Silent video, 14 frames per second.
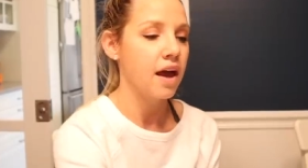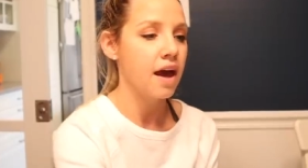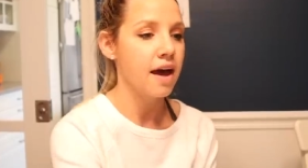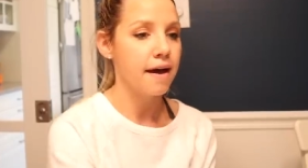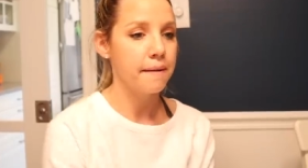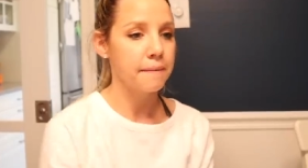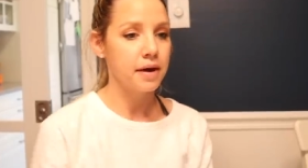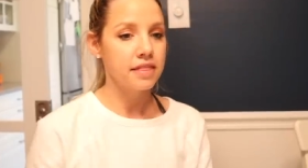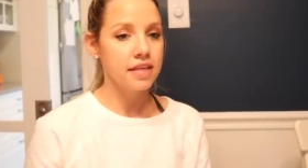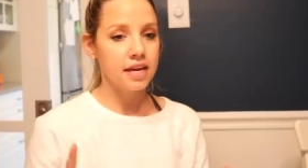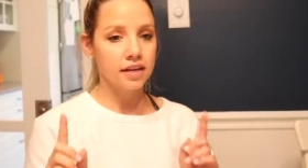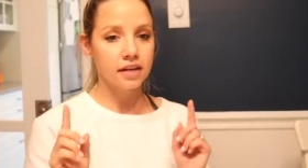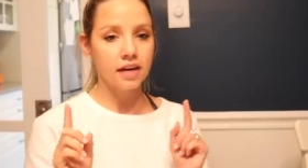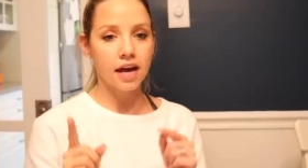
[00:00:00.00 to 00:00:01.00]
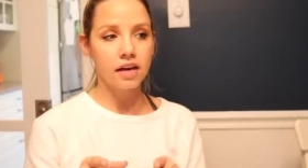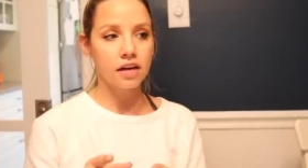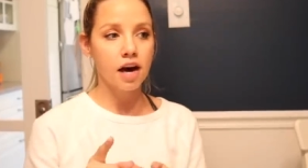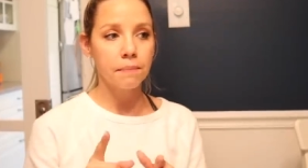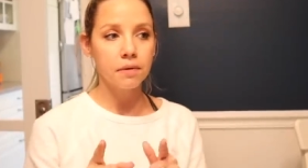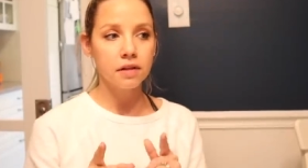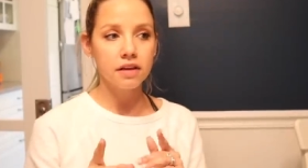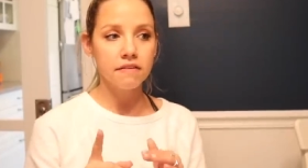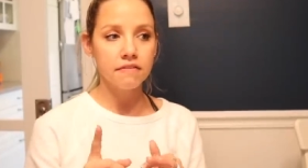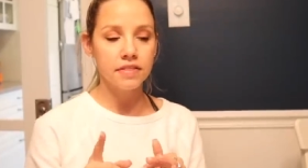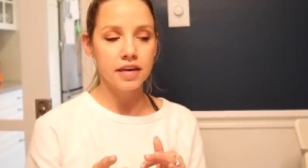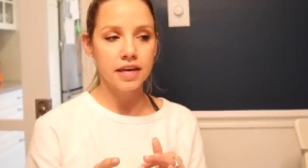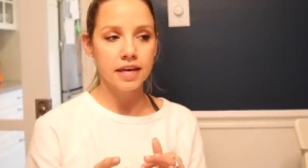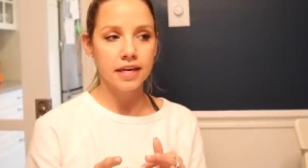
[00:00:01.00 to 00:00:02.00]
Um, and then got a couple of
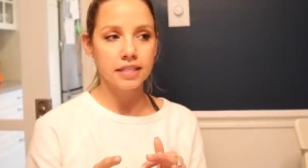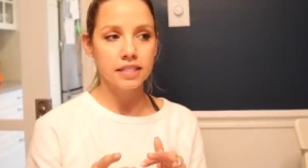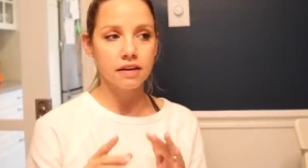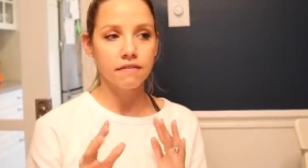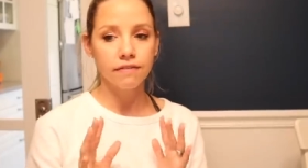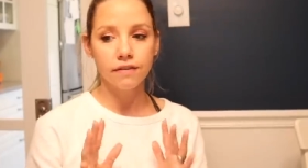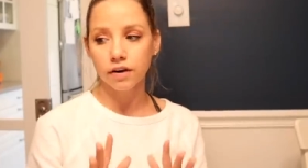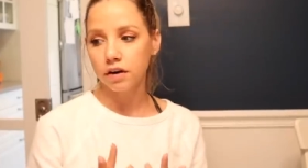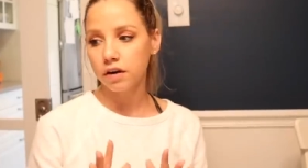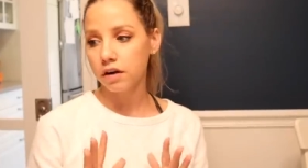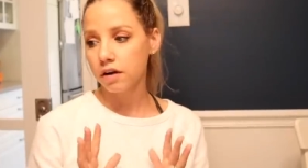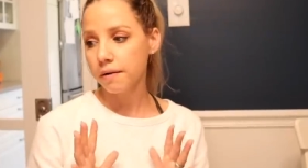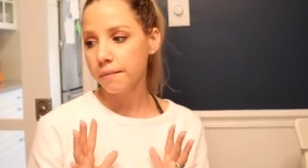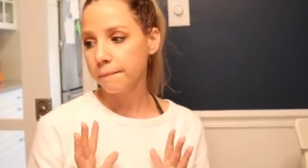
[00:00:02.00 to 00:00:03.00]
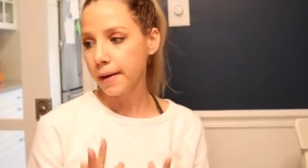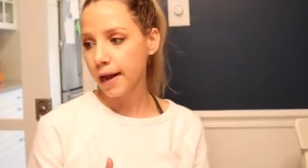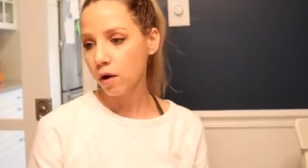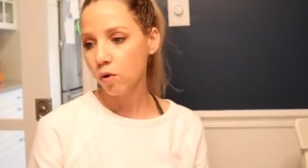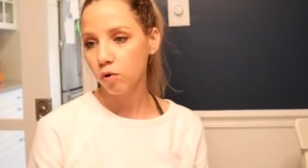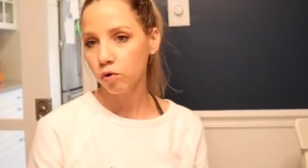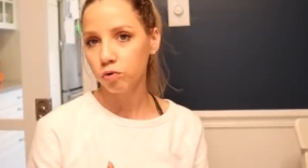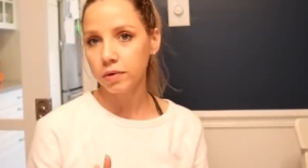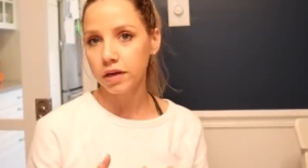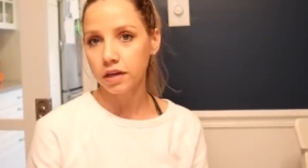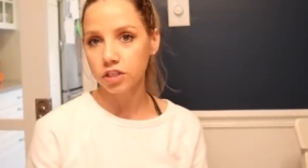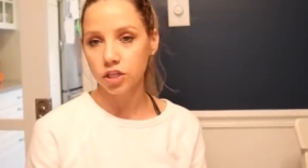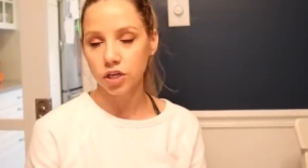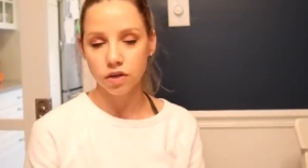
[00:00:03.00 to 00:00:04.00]
things for my home and
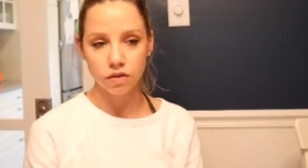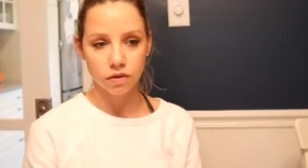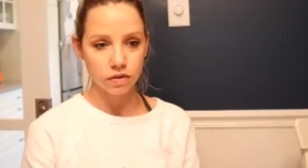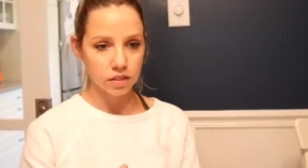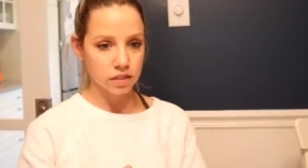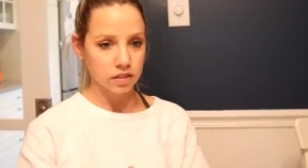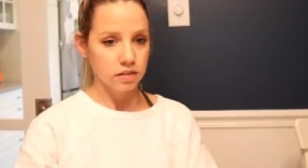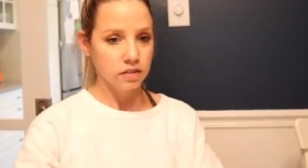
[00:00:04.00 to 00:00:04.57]
I'll show you those.